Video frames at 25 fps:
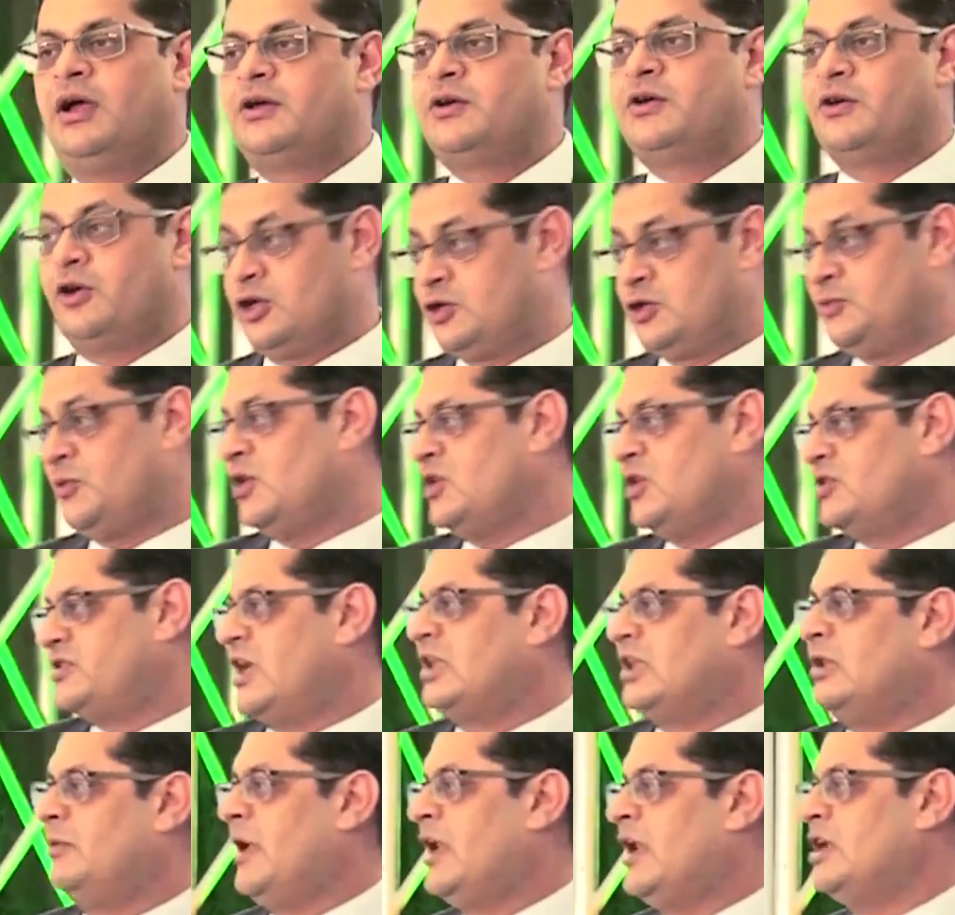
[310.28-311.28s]
cross-border
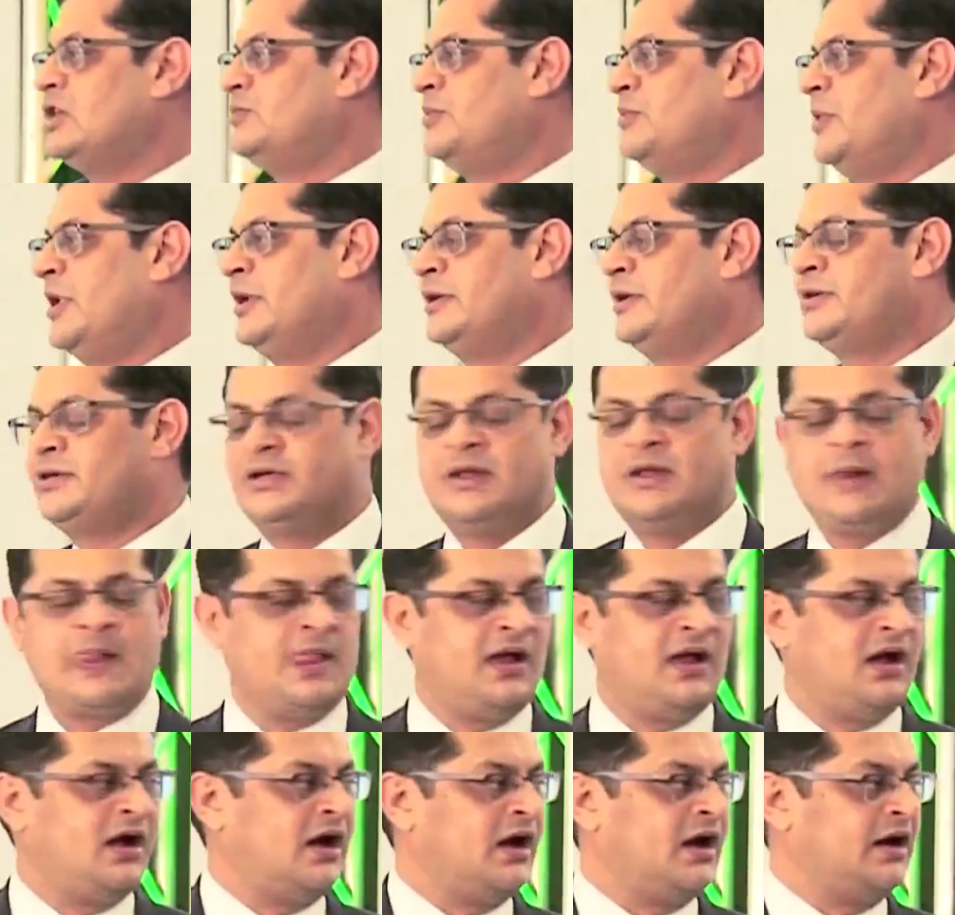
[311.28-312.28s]
channel management,
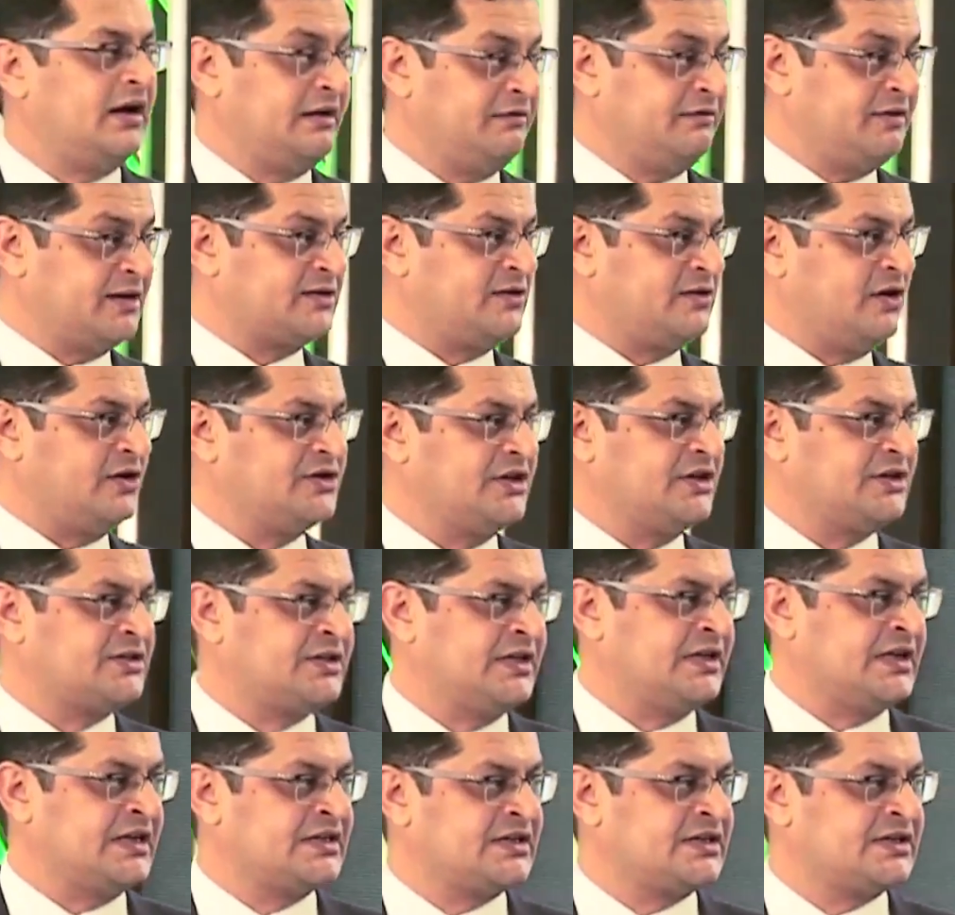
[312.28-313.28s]
reverse
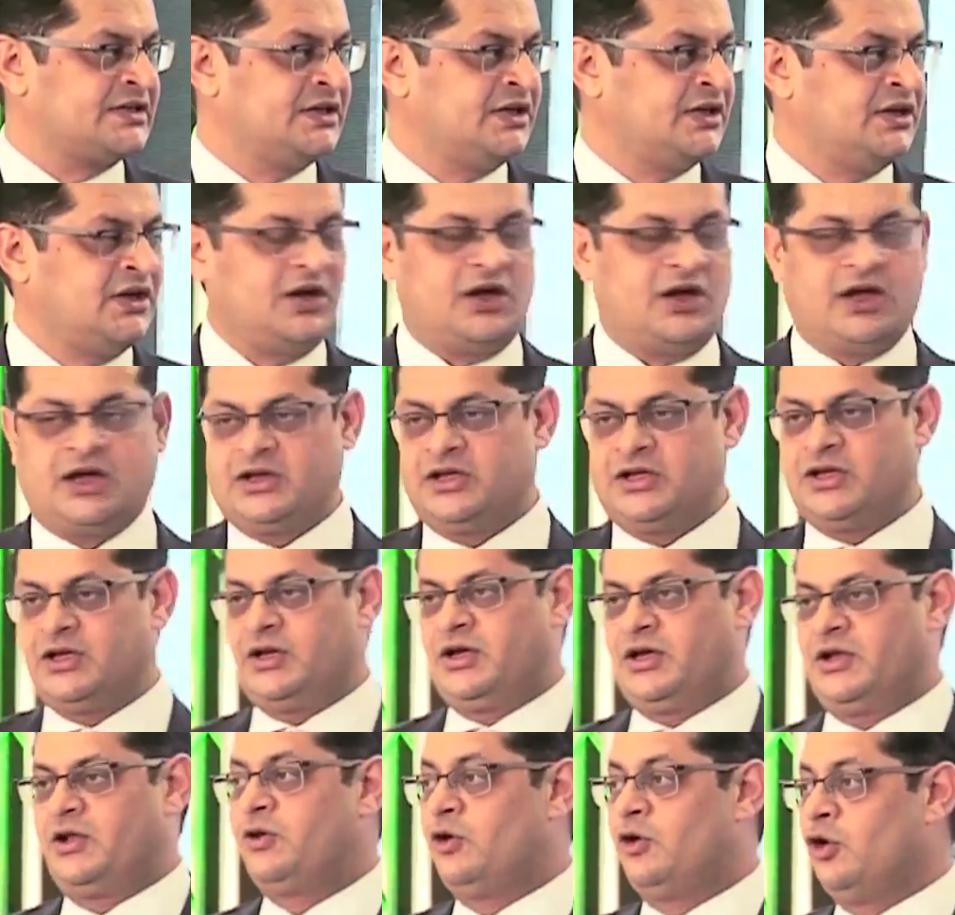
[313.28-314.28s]
logistics on a,
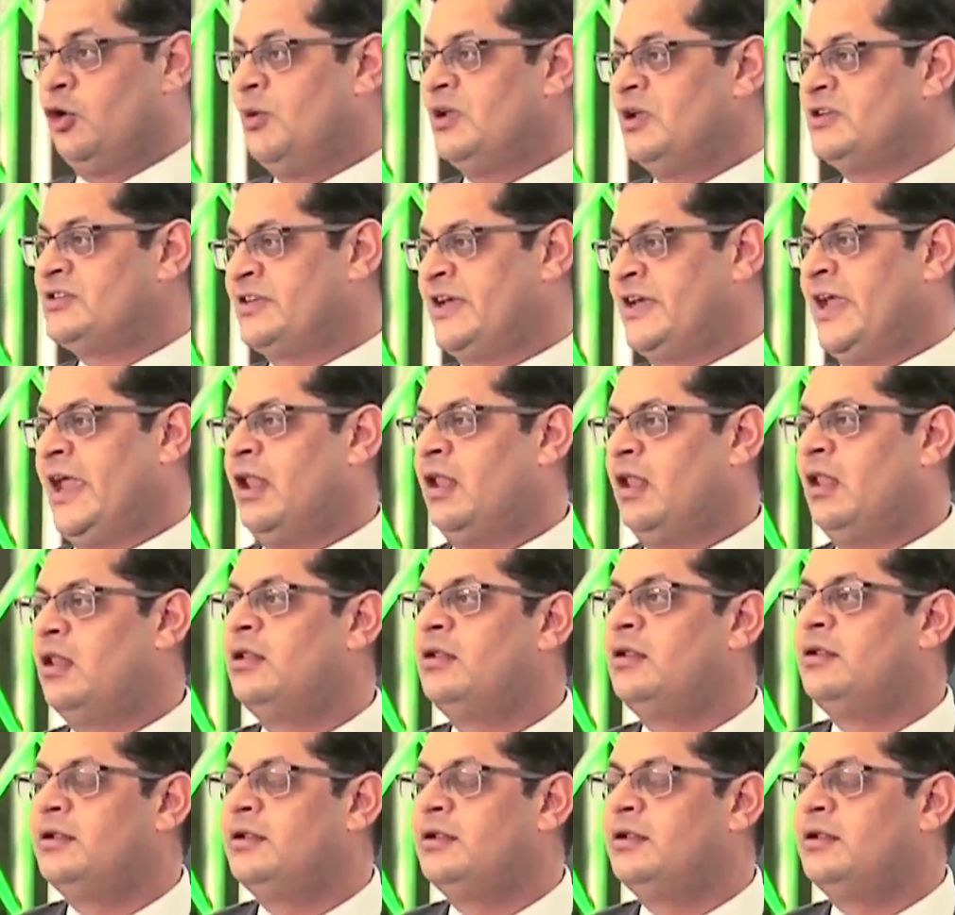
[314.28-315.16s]
on a global scale.